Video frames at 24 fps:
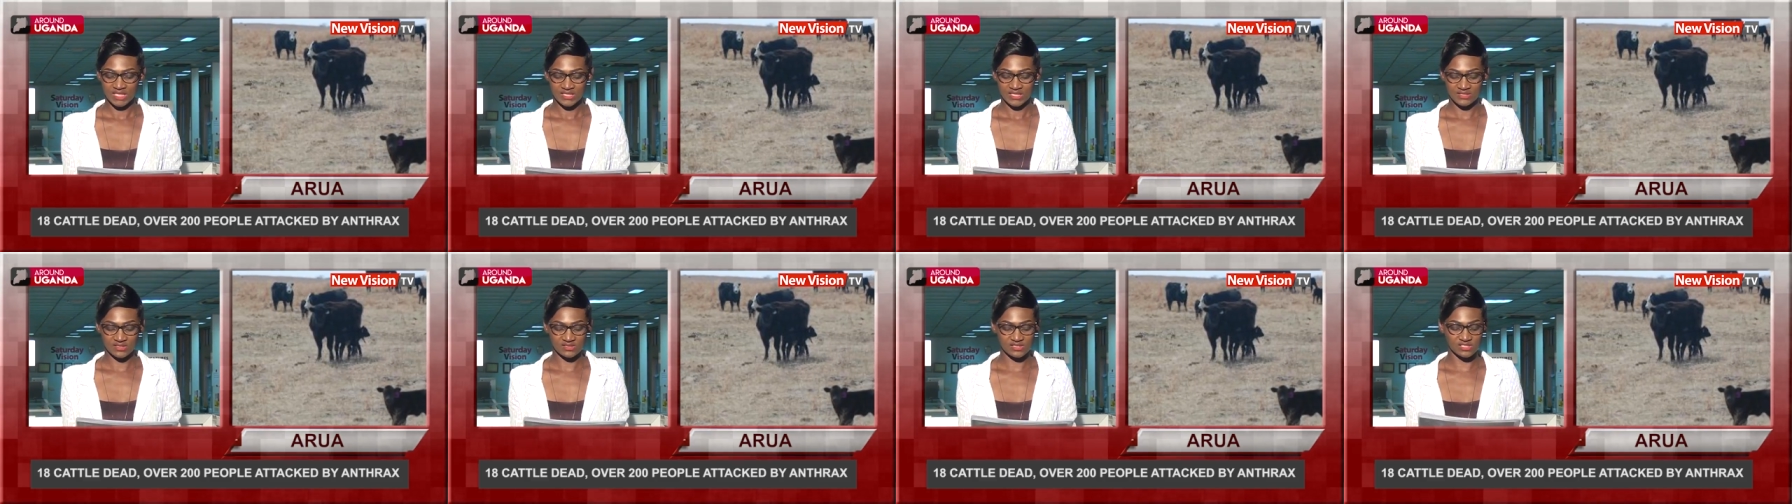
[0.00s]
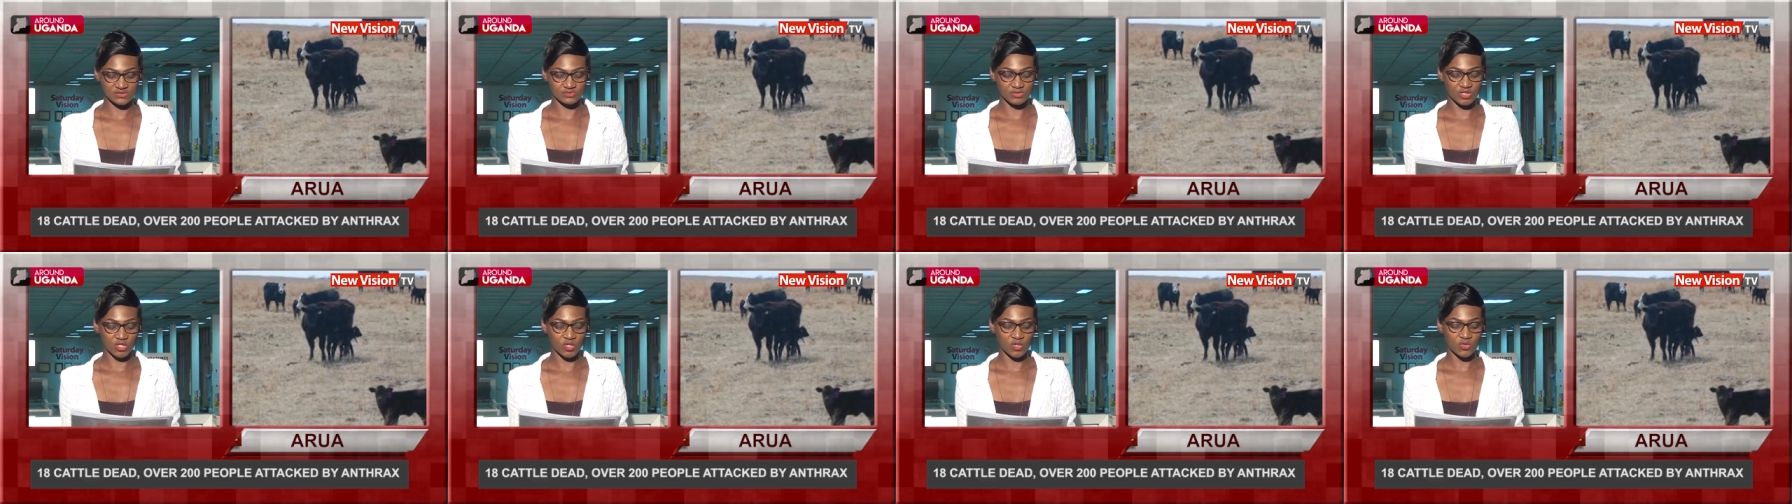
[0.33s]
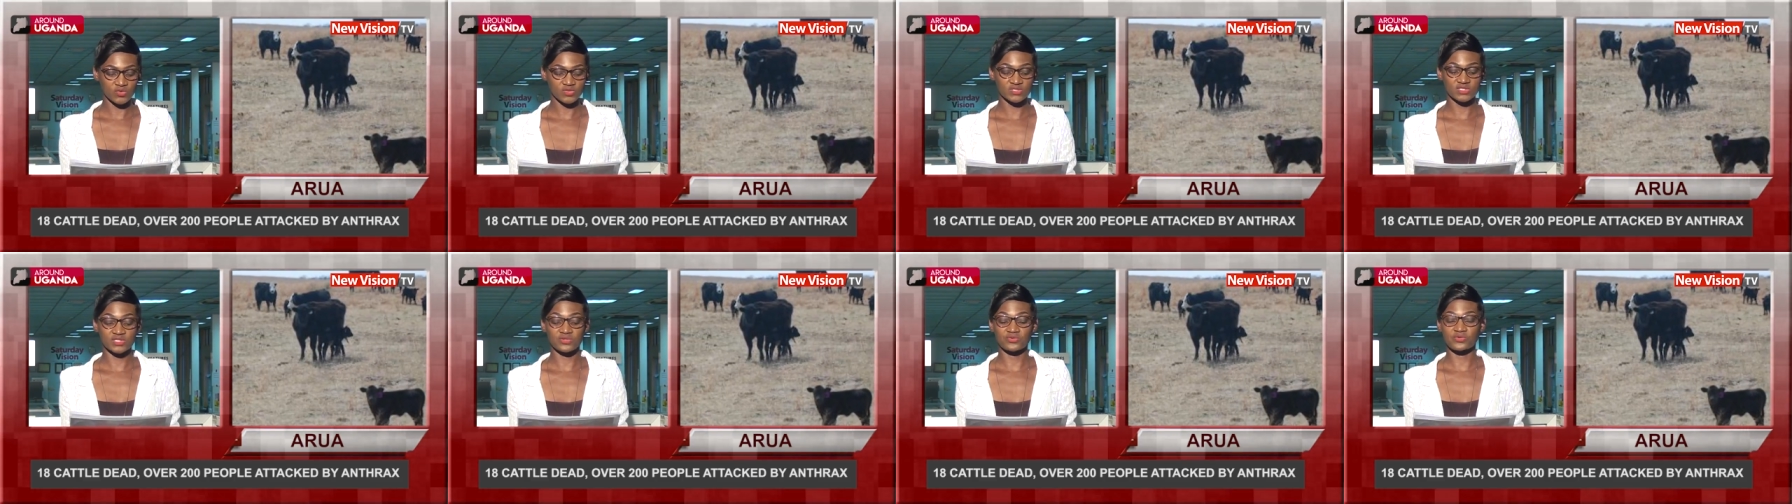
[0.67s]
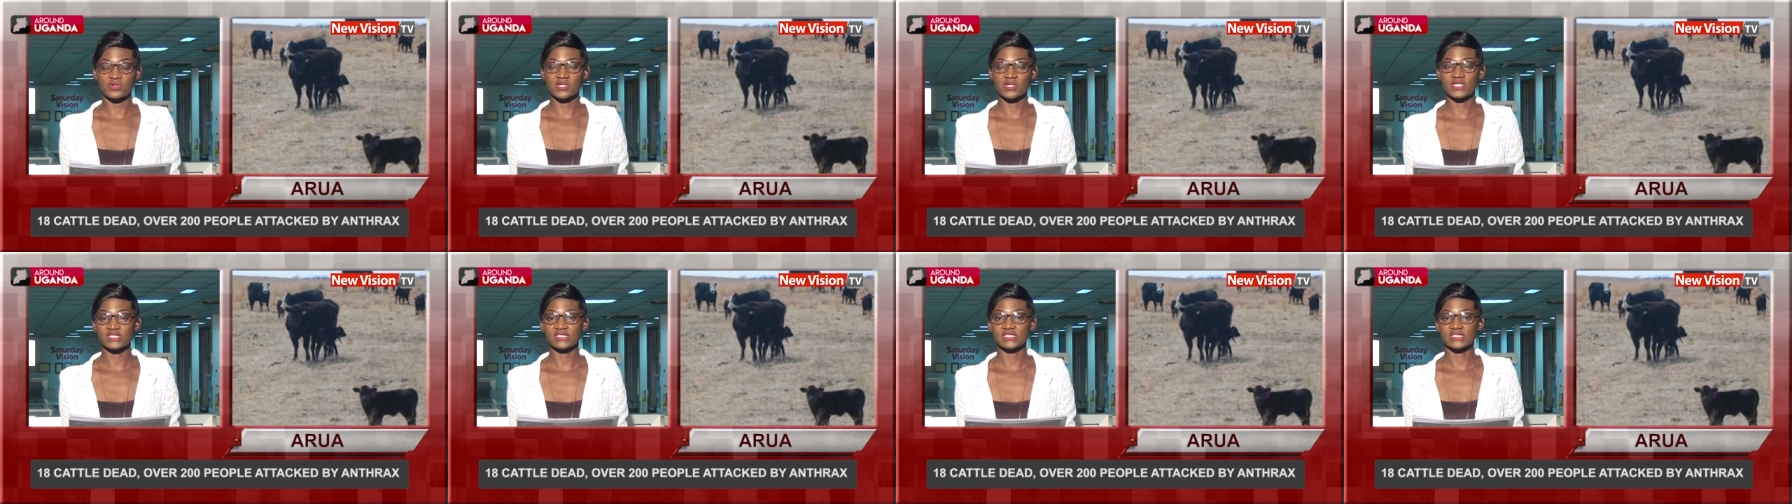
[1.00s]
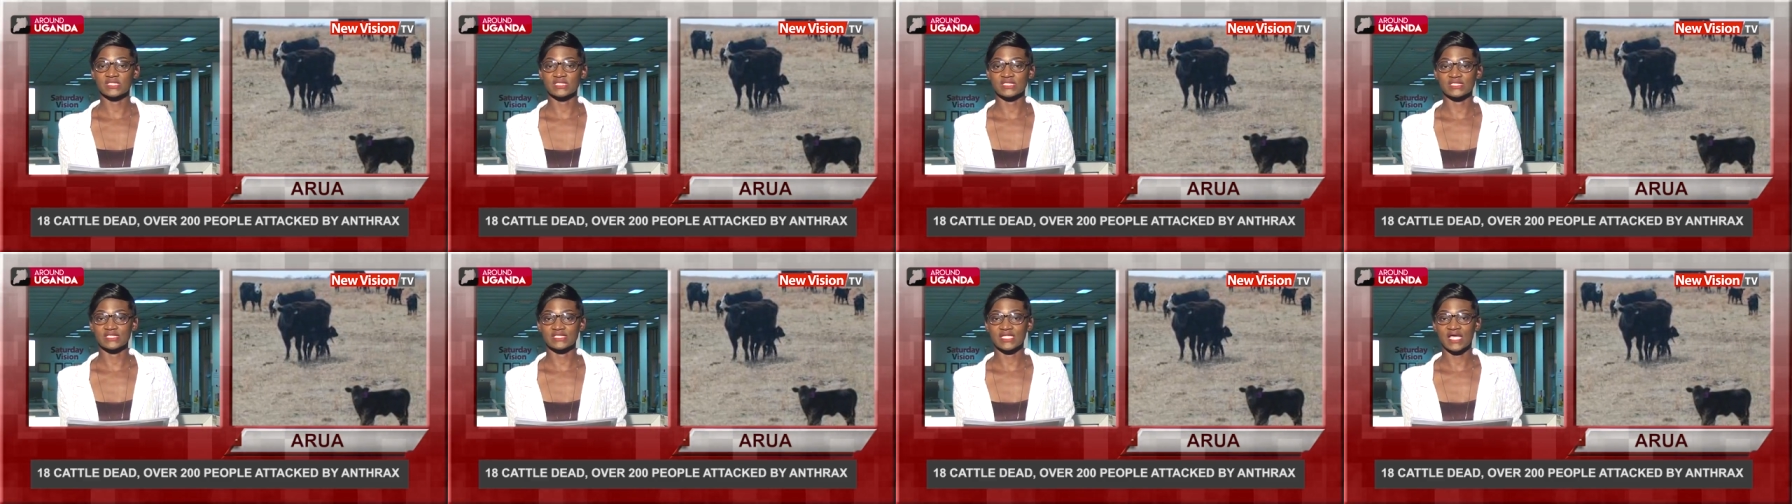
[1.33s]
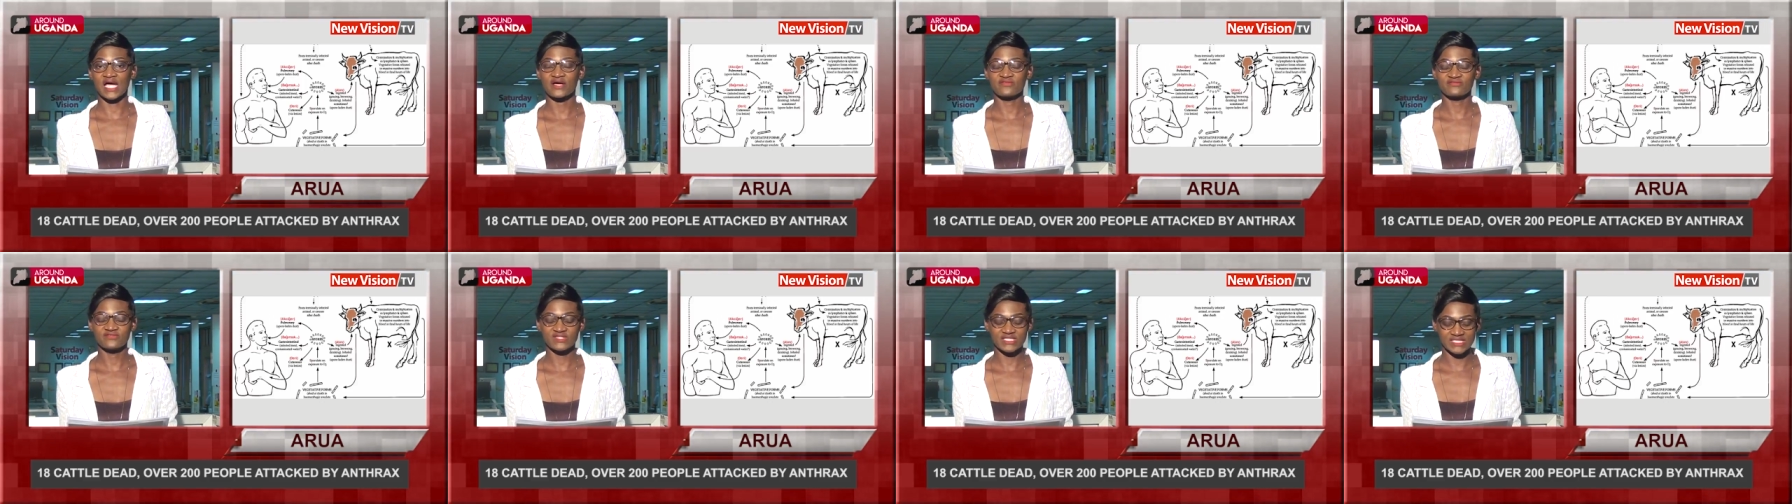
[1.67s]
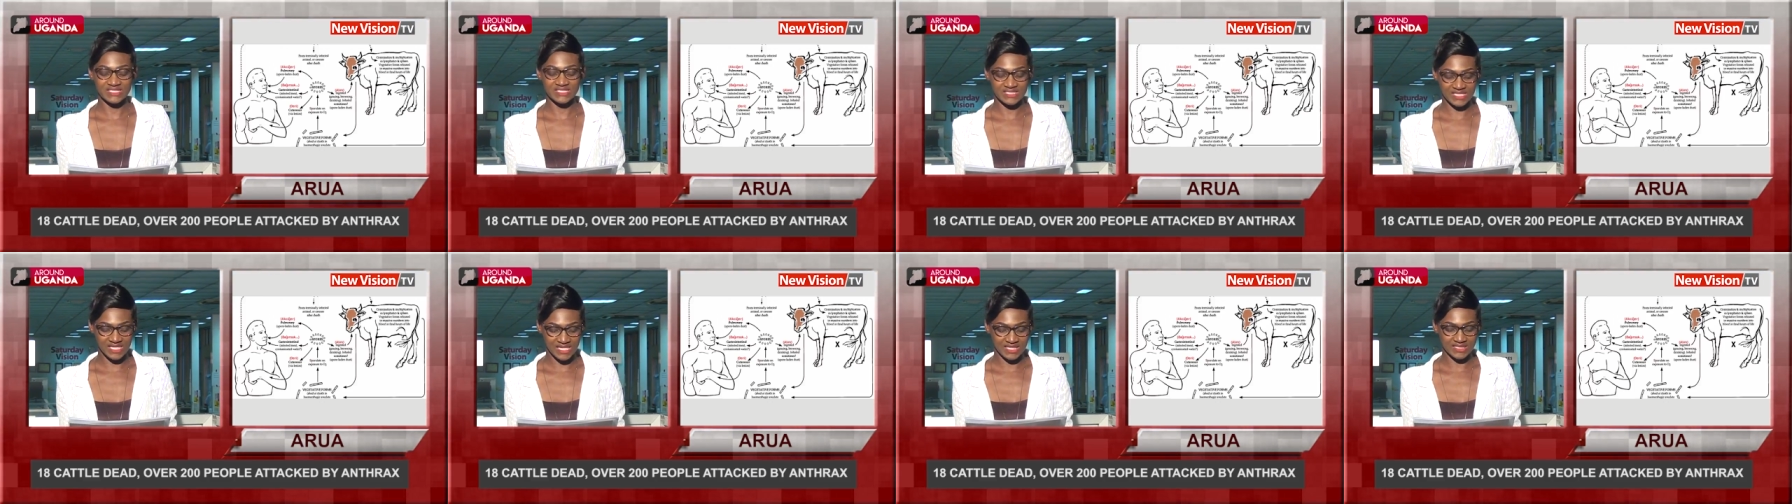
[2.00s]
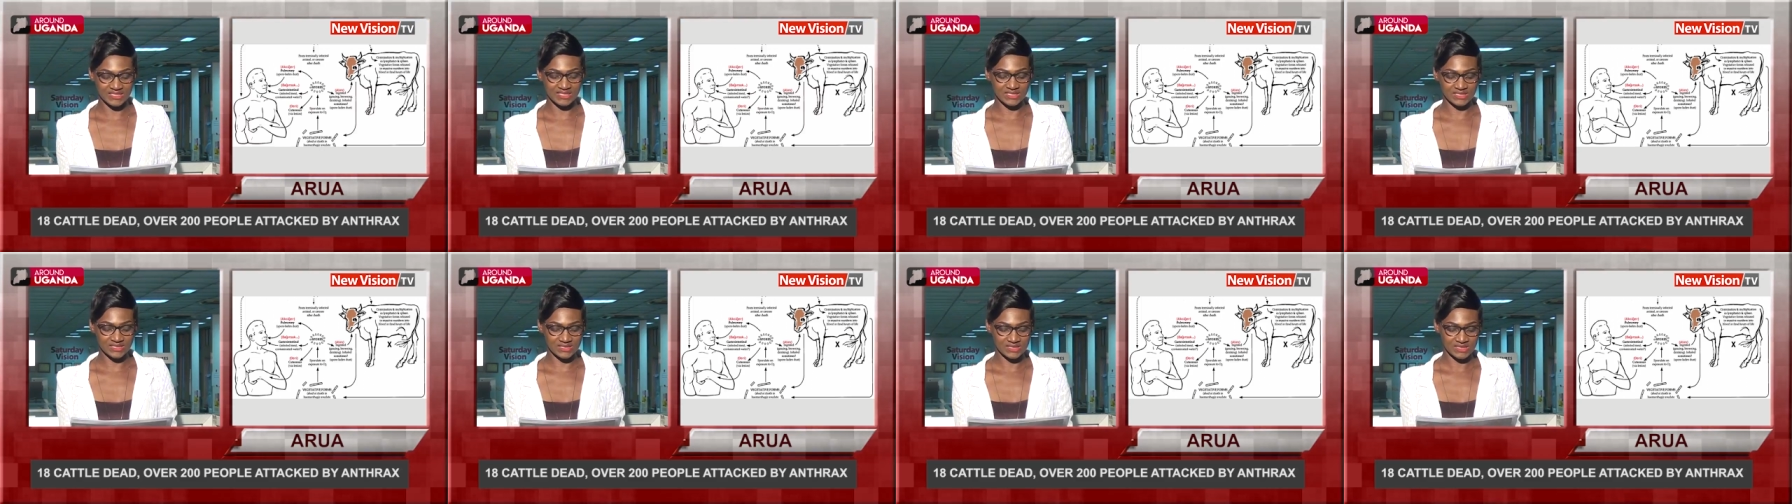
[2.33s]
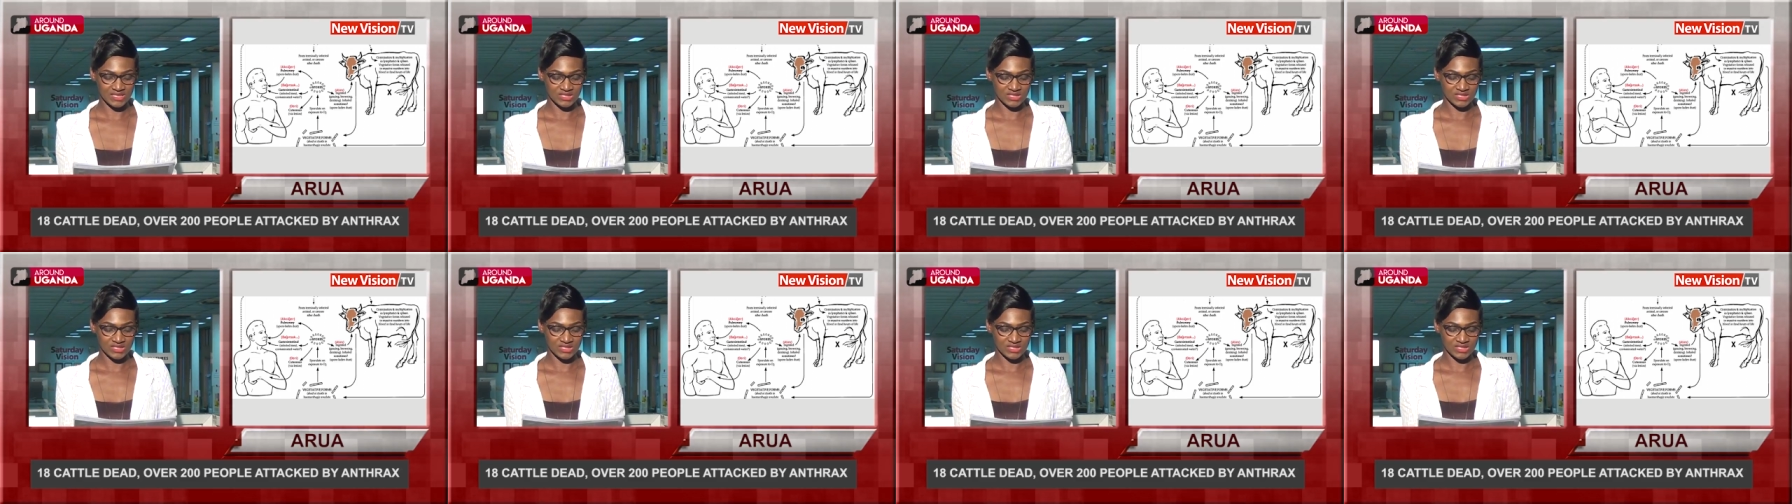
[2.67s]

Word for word: This is because the residents have decided